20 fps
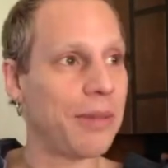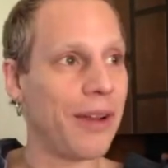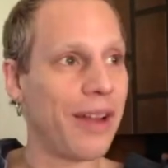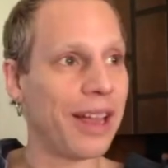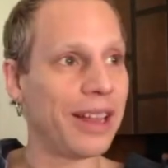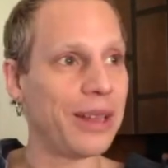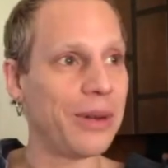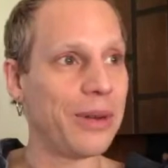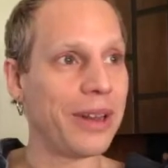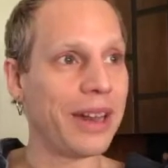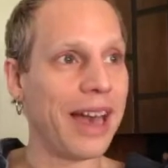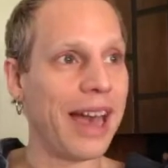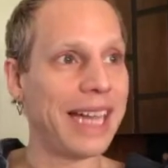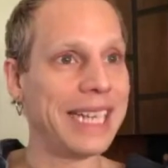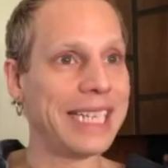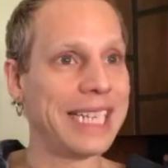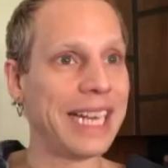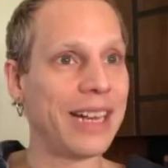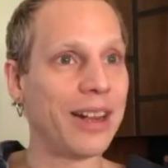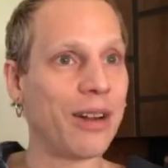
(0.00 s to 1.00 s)
Mary Lou and
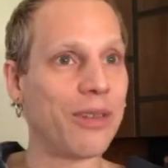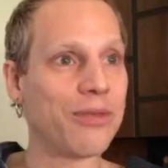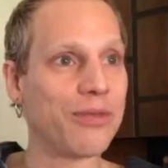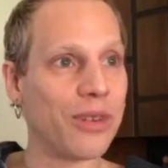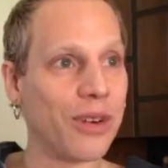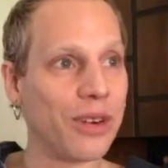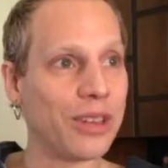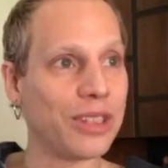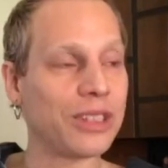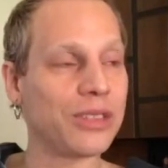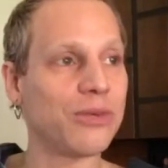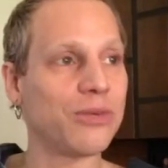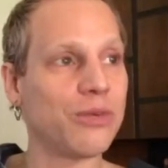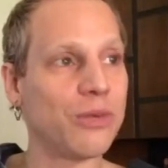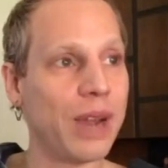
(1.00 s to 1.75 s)
I did our first